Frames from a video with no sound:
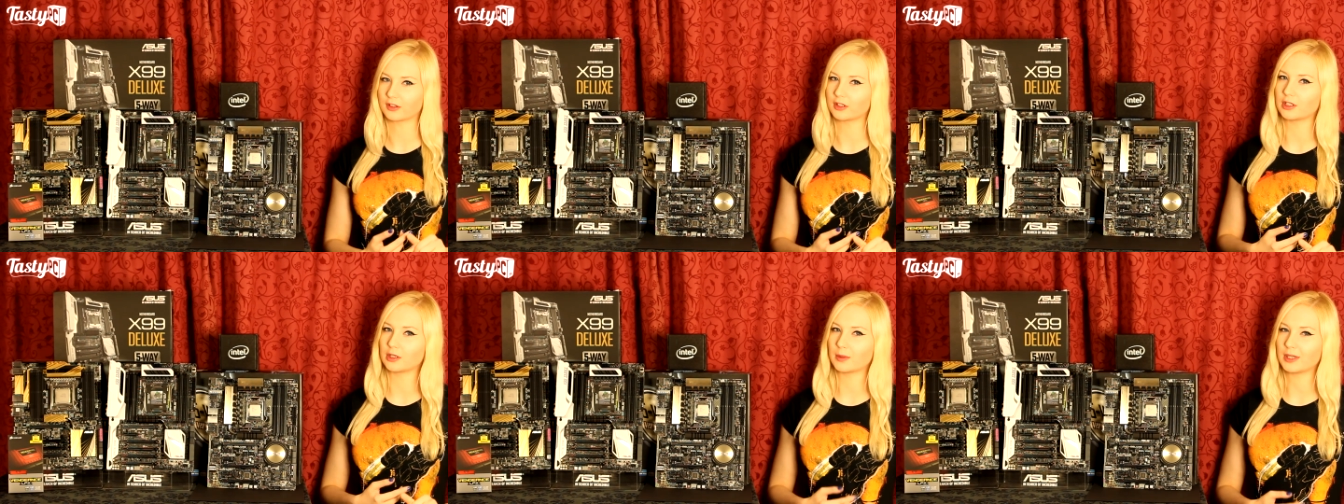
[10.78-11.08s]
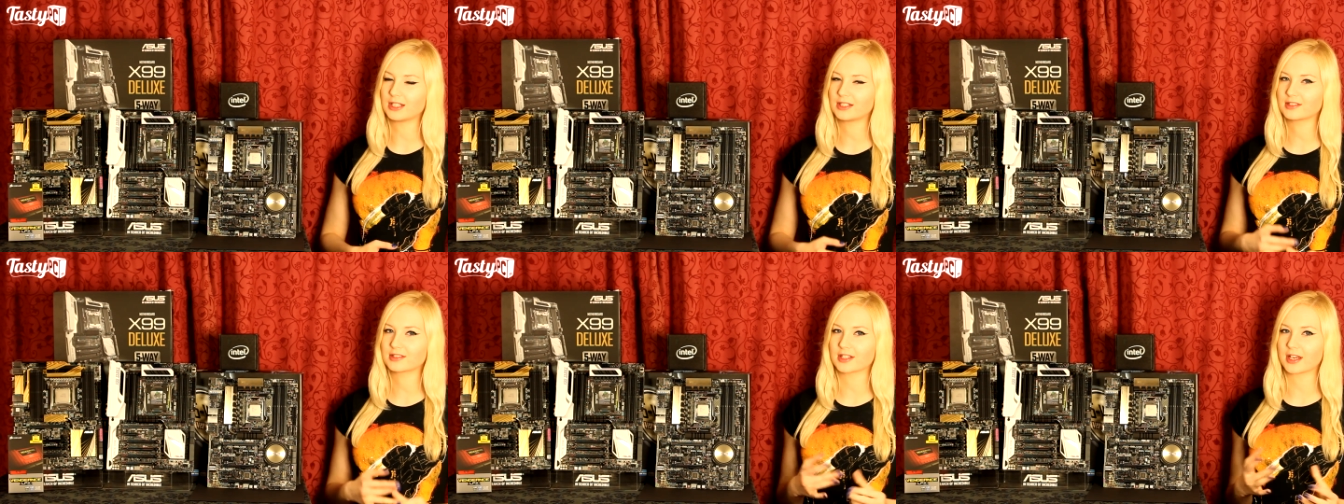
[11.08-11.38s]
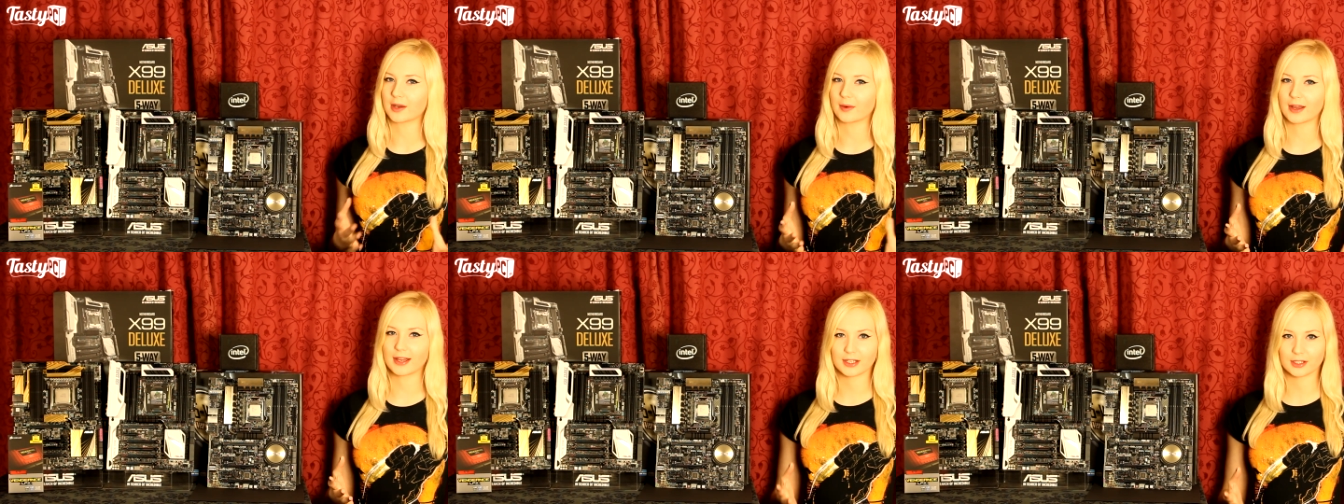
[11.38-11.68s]
the new
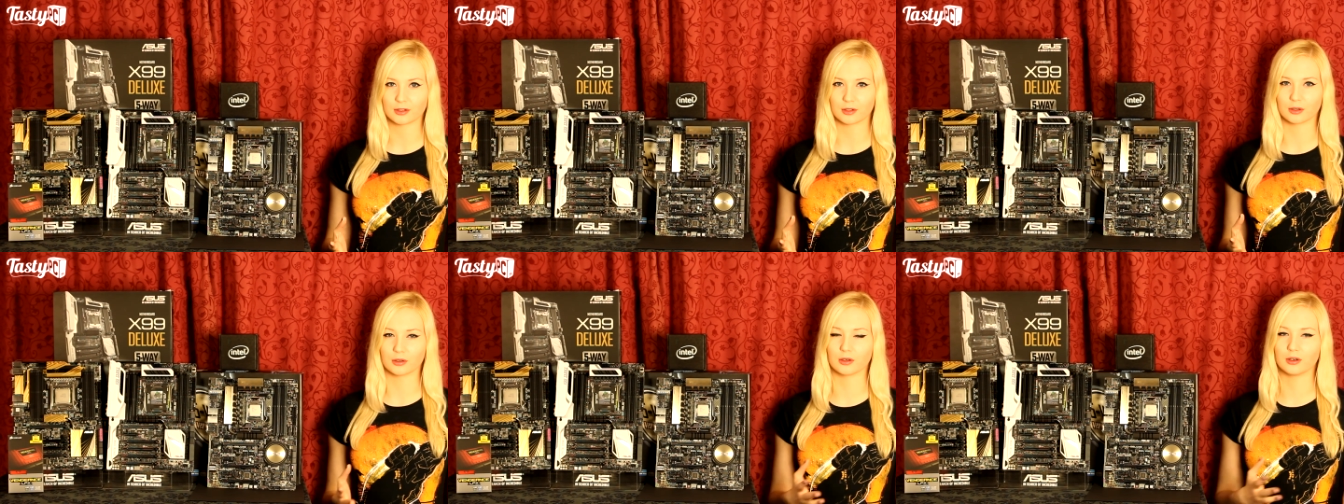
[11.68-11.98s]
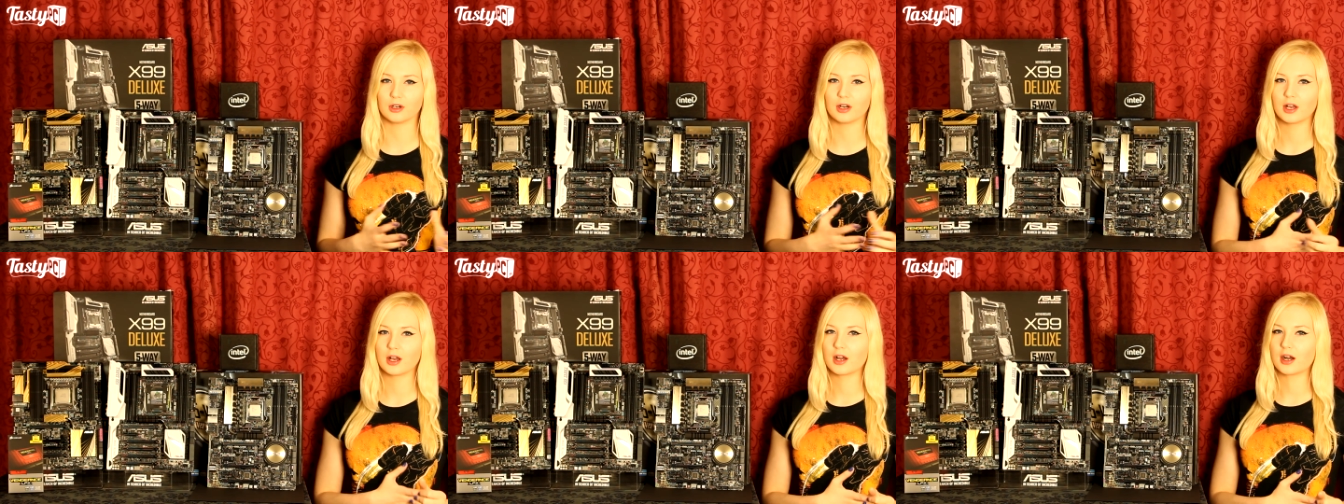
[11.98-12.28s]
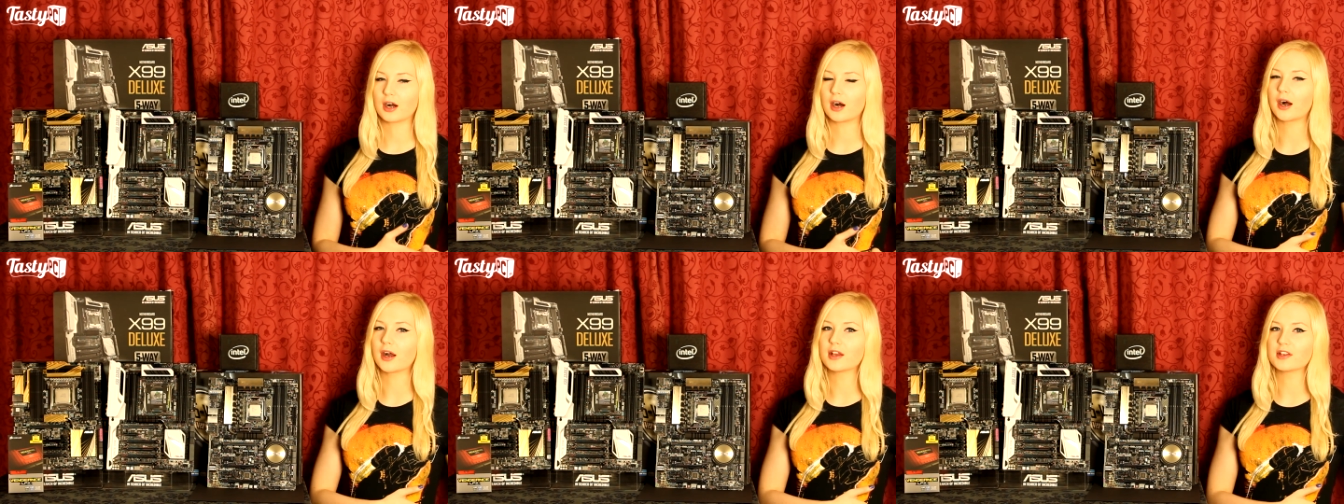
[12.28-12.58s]
Intel eight core
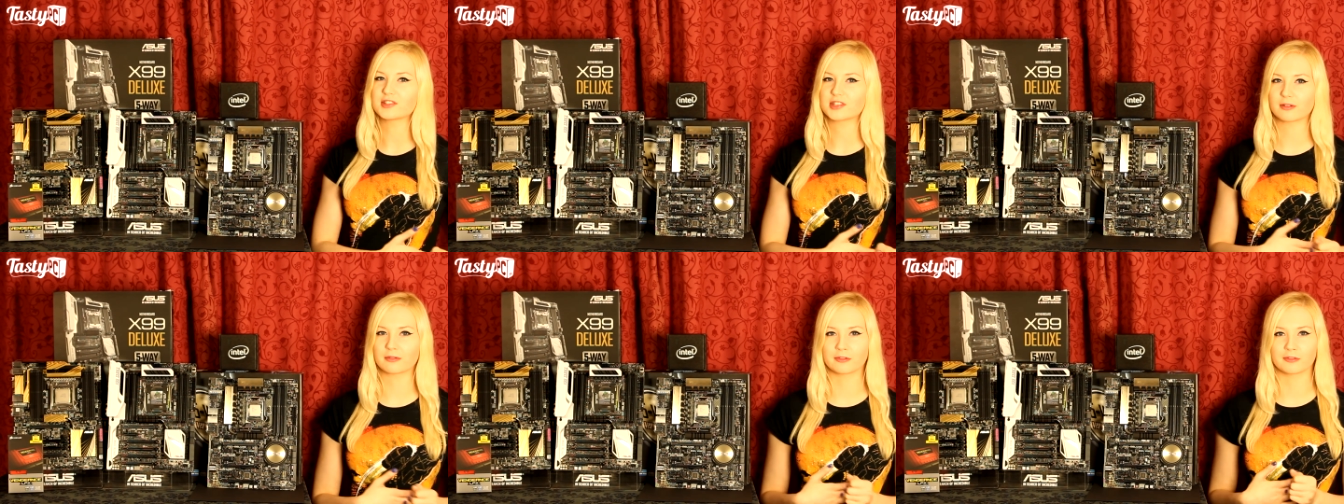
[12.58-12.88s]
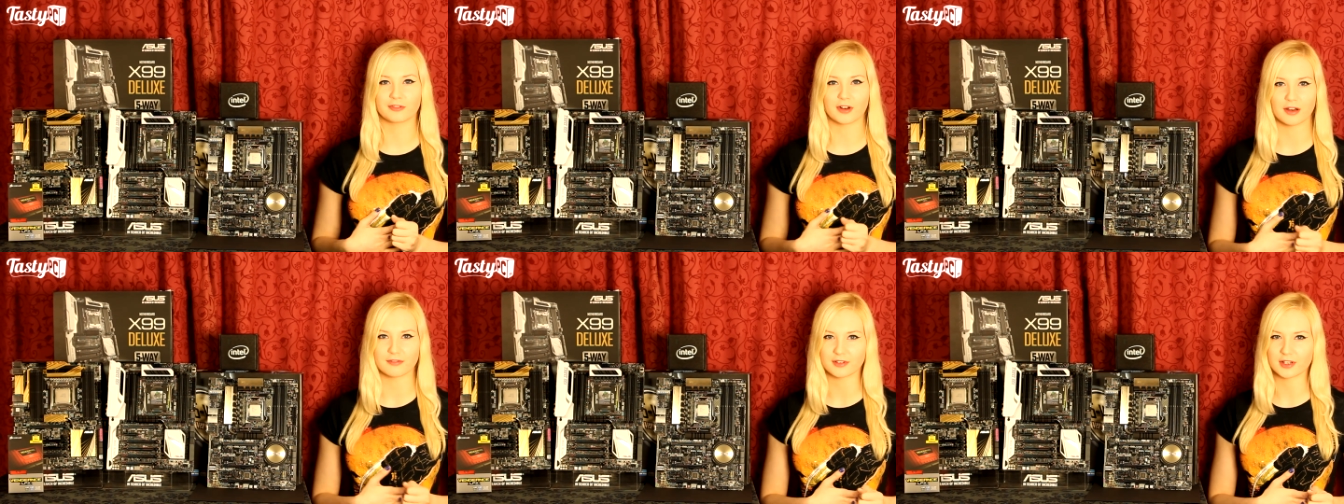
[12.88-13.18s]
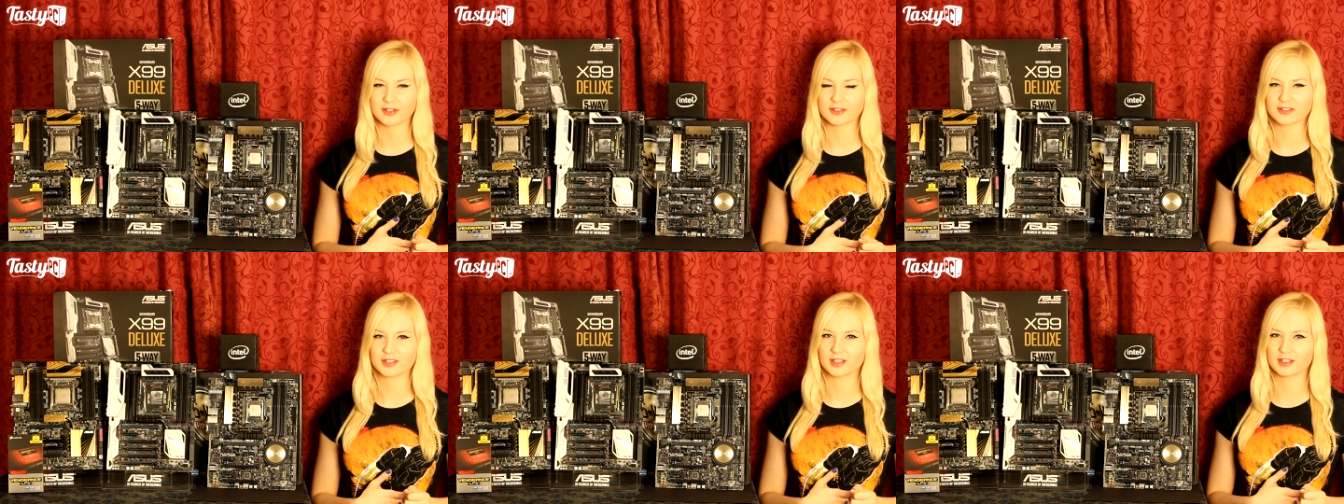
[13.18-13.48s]
i seven
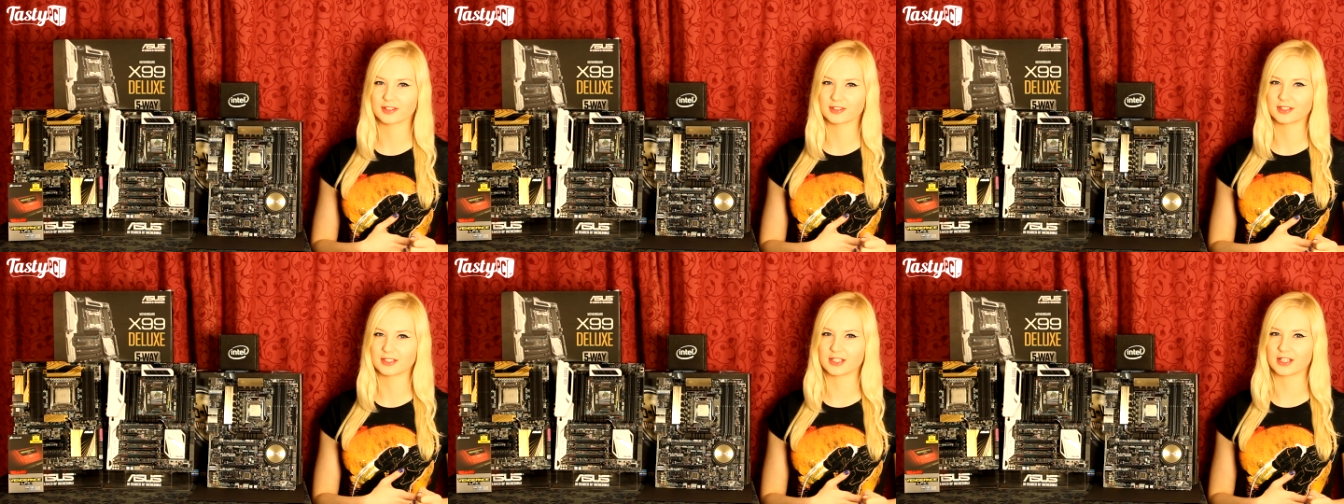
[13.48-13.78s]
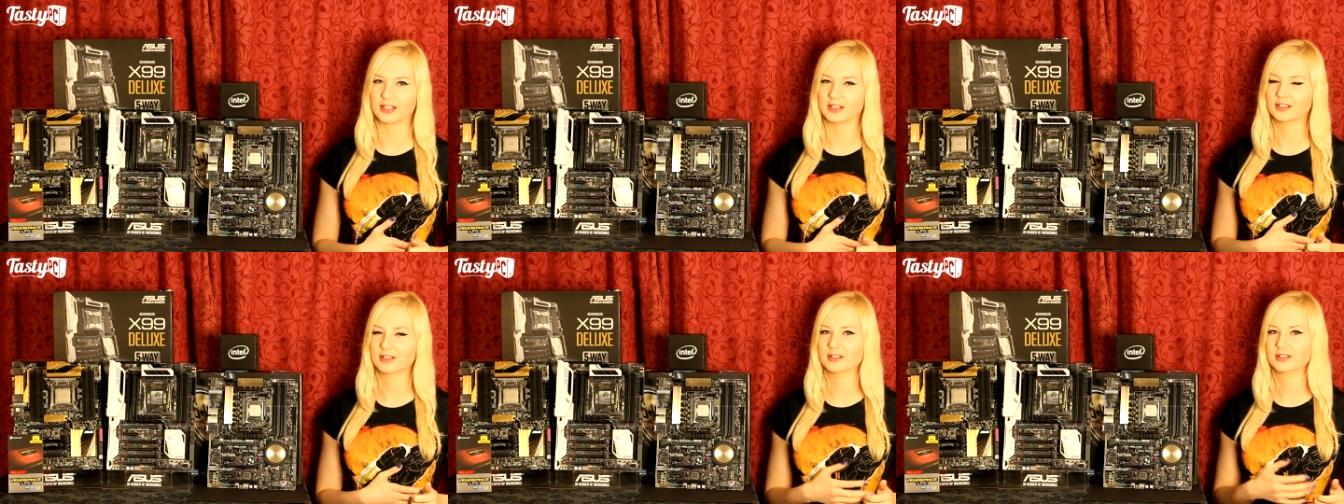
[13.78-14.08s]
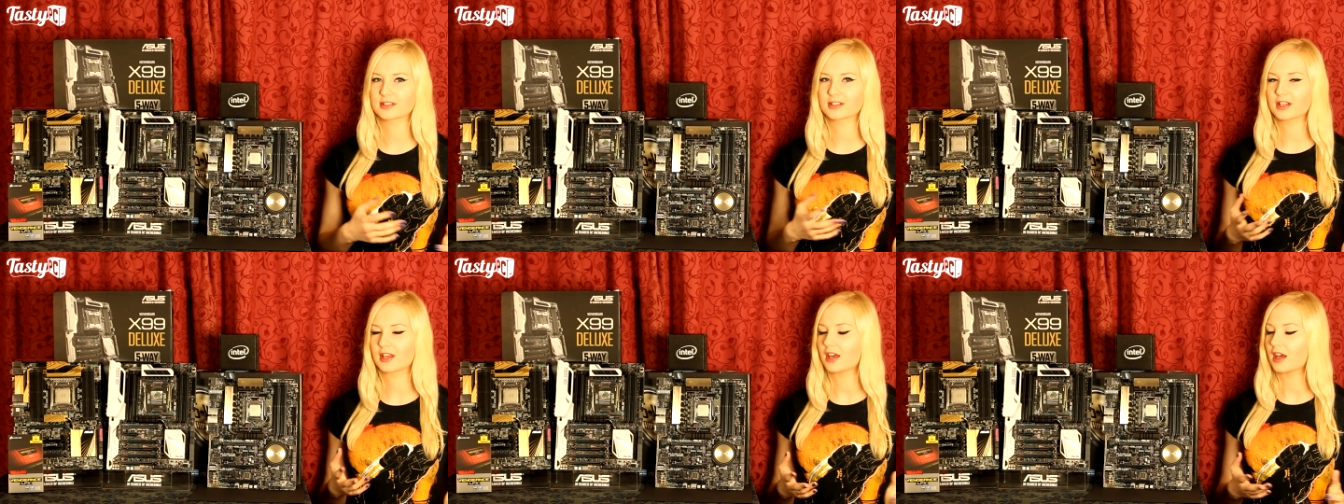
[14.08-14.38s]
fifty-nine sixty
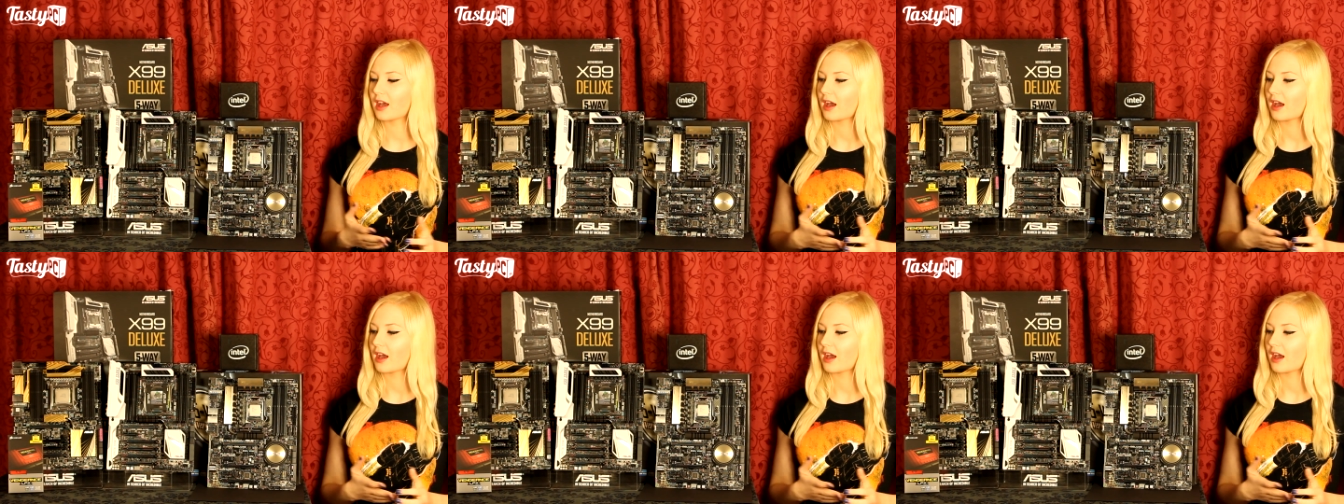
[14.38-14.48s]
X